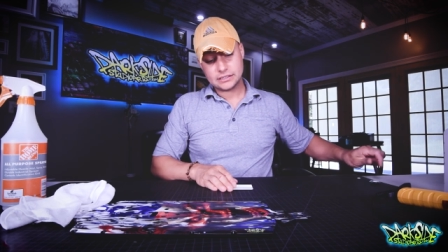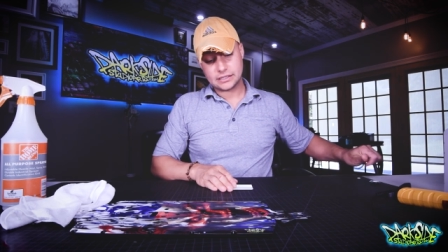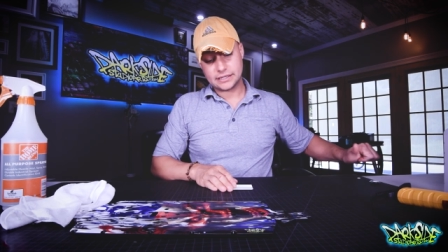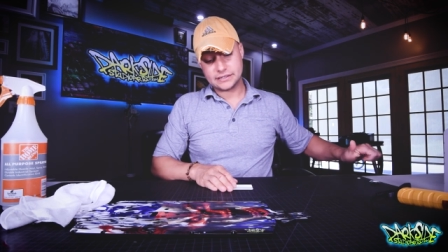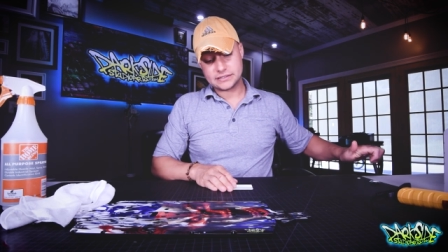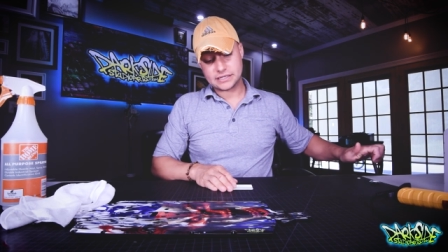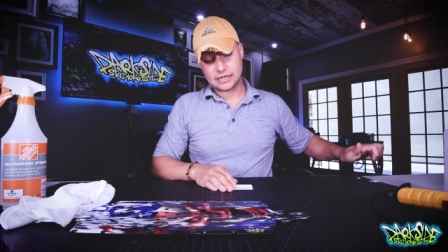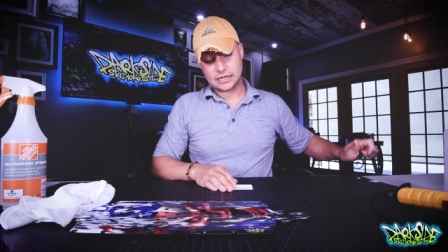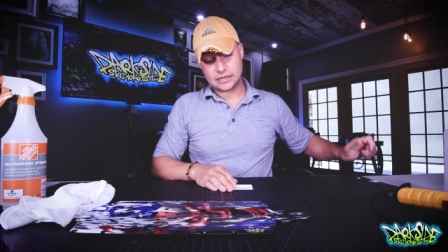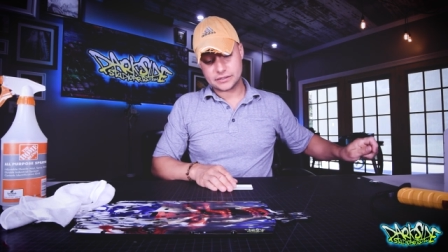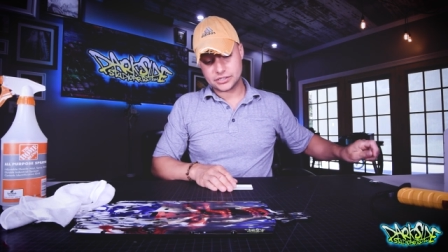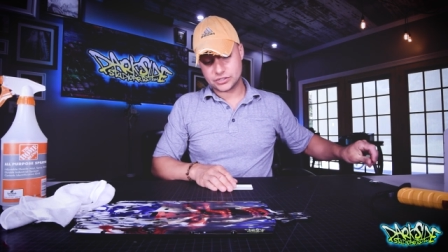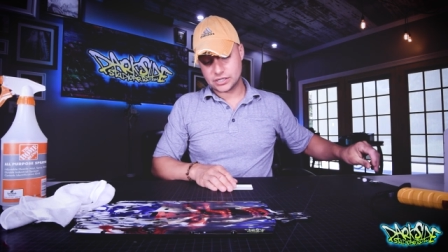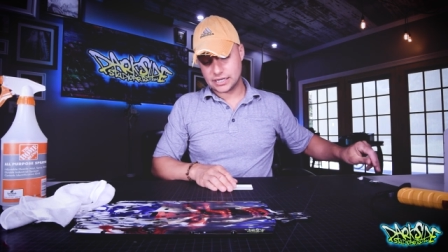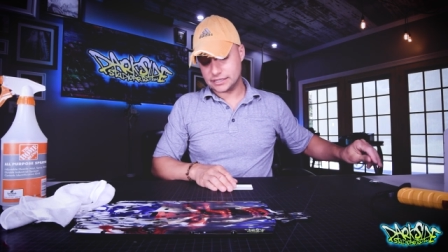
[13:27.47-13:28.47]
and uh,
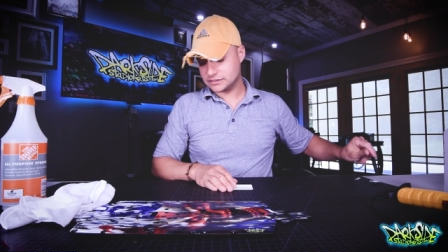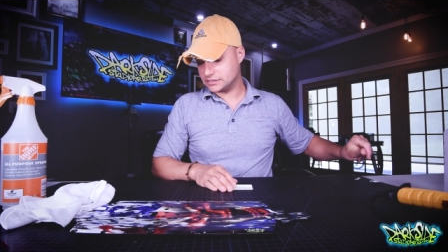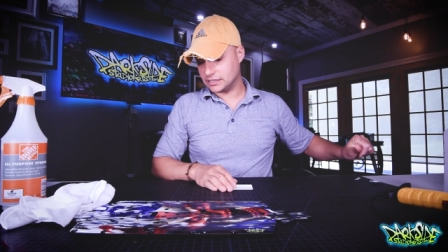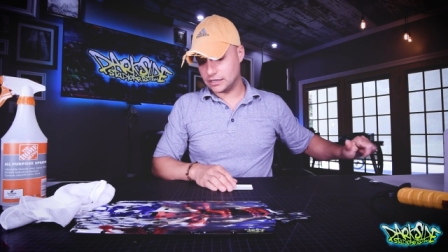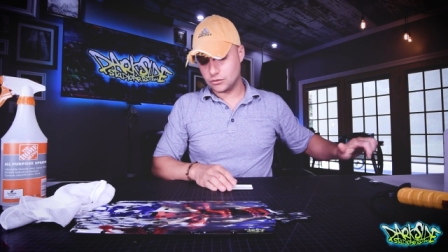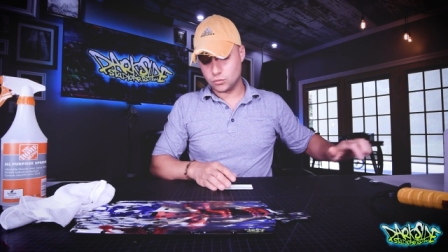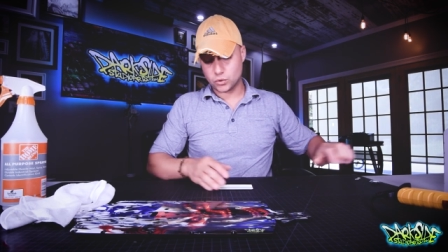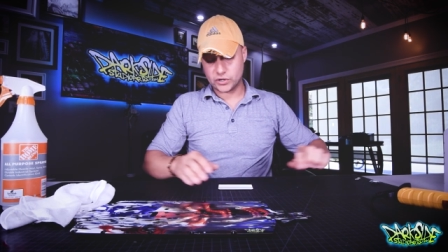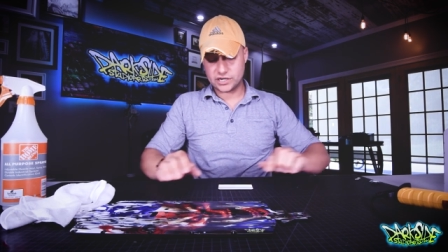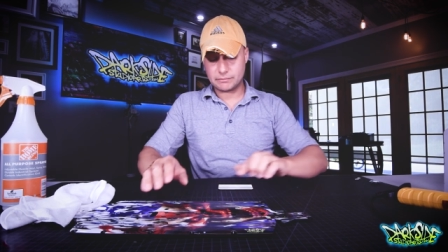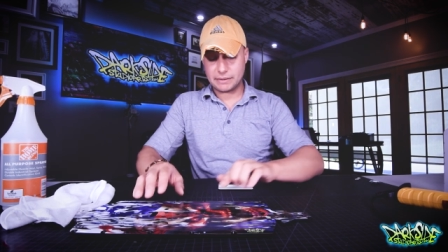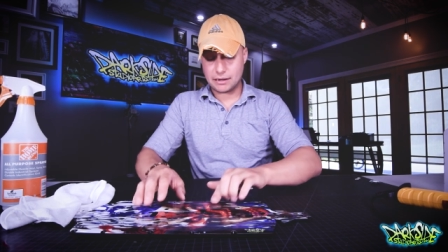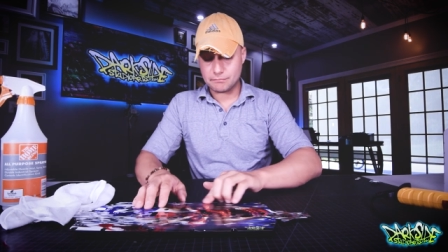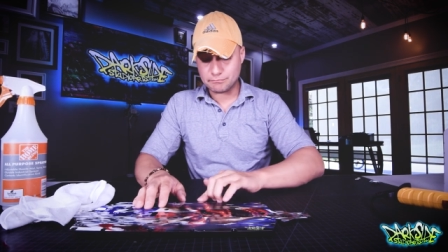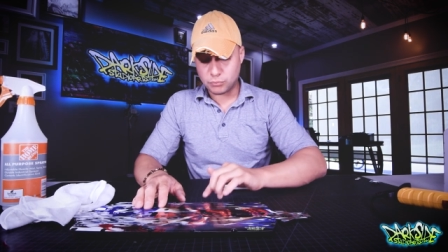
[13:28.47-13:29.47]
you're not uh, worried
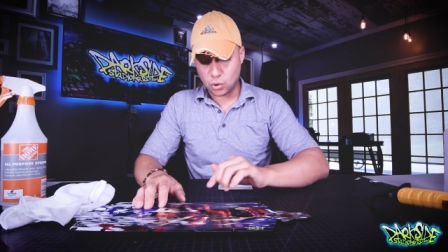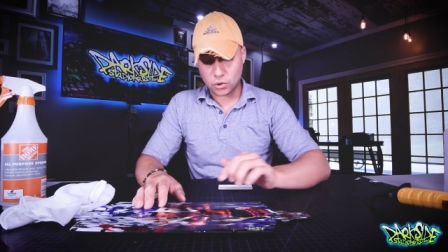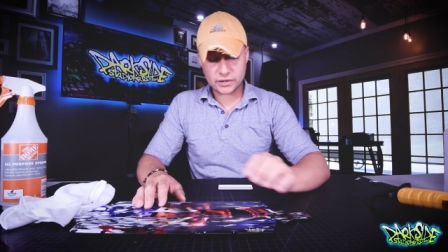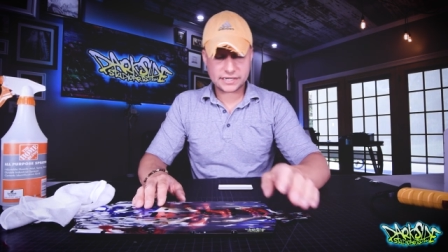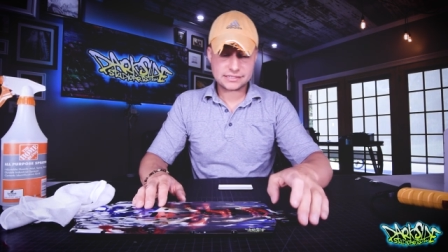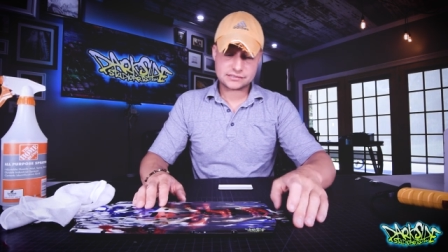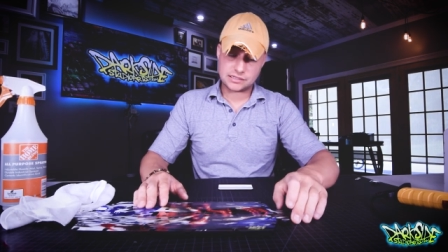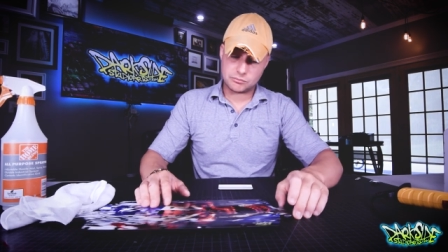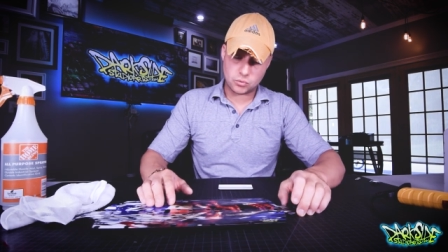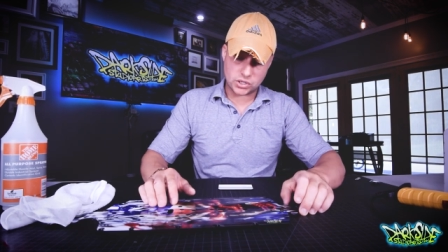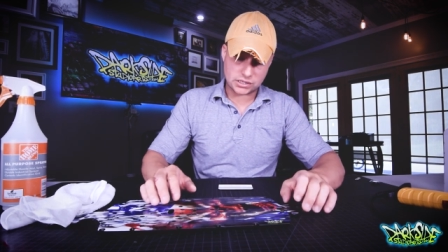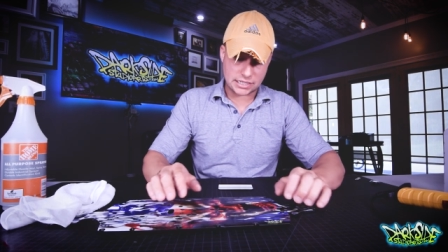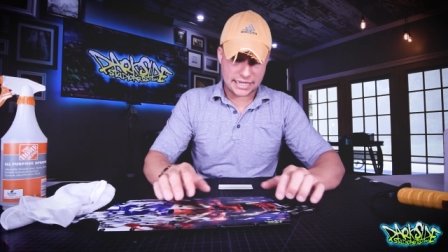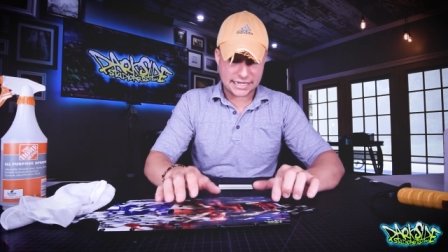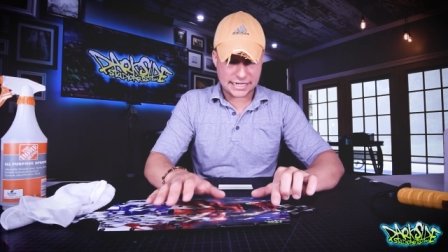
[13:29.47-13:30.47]
about boring
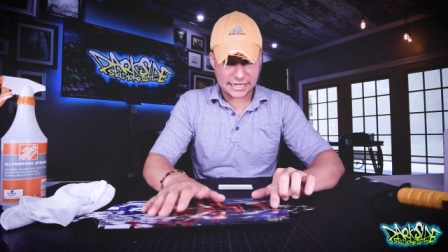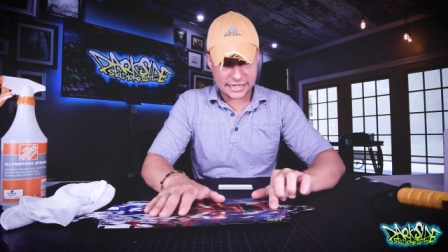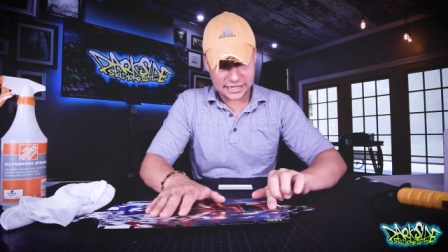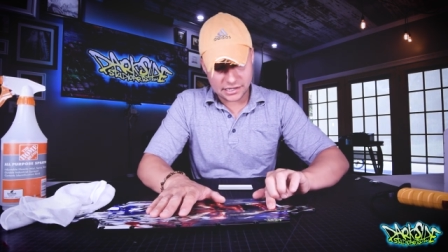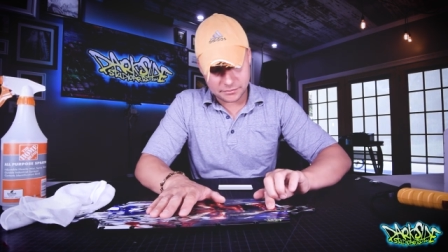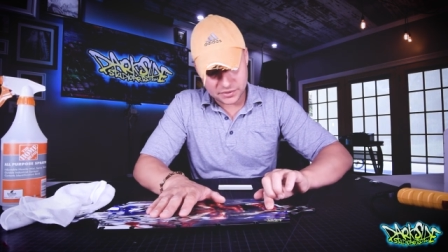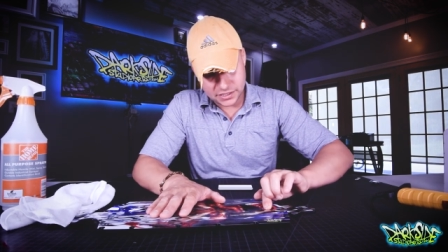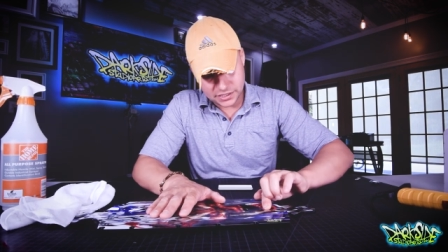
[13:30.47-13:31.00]
someone like I am